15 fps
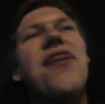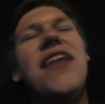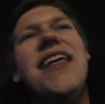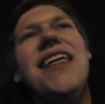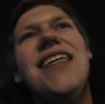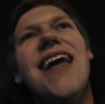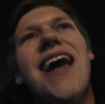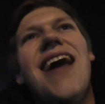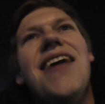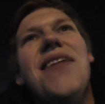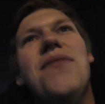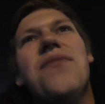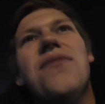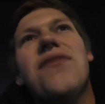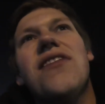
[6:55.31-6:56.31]

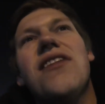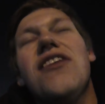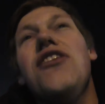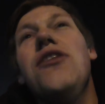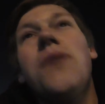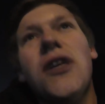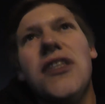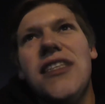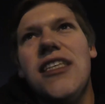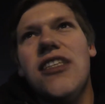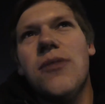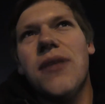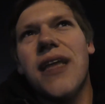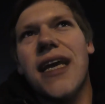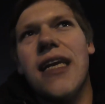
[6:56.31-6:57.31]
You might see
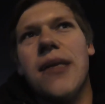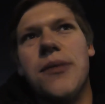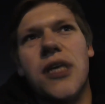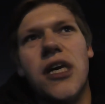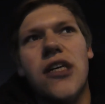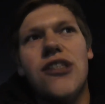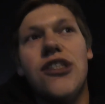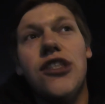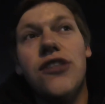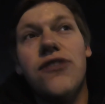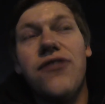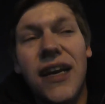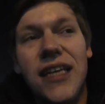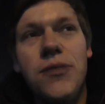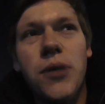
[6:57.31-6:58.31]
some of their clips on
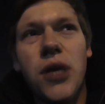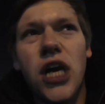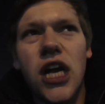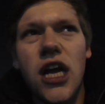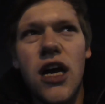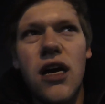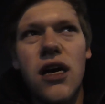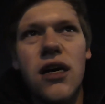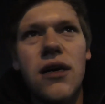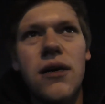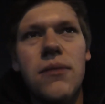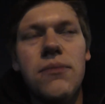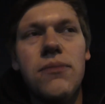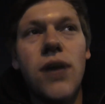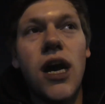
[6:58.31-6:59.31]
Facebook a lot.
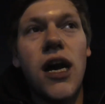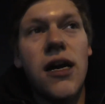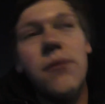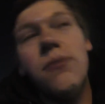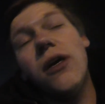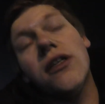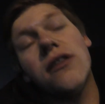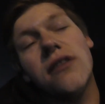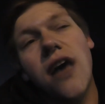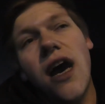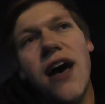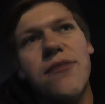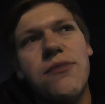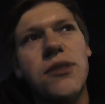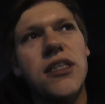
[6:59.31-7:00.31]
My
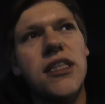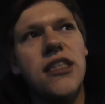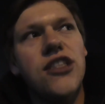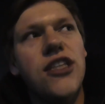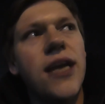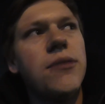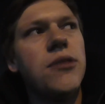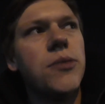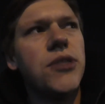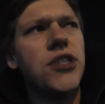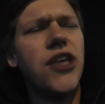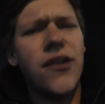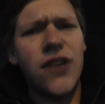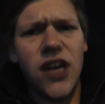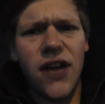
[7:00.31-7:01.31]
half-brother James has been
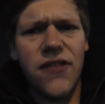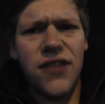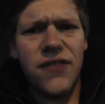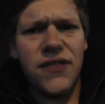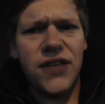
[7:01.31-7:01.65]
sharing a lot of their